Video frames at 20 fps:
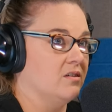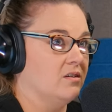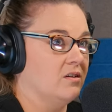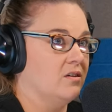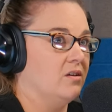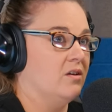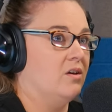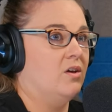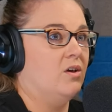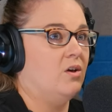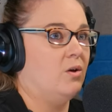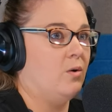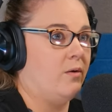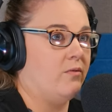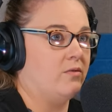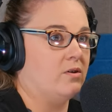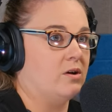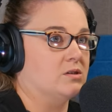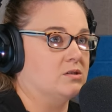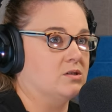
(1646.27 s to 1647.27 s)

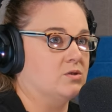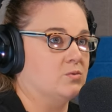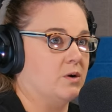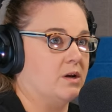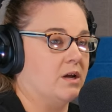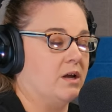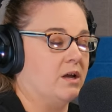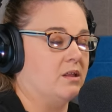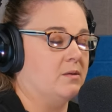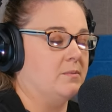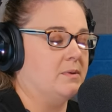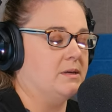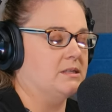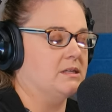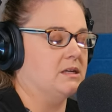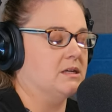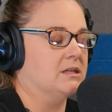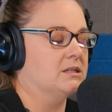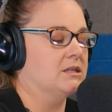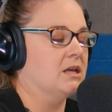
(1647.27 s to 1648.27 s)
whoever else is working in the
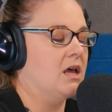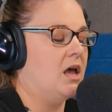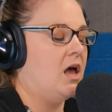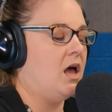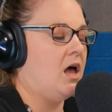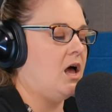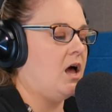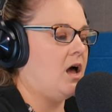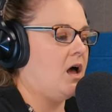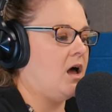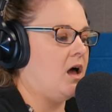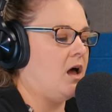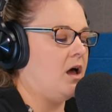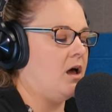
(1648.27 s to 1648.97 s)
business. Right.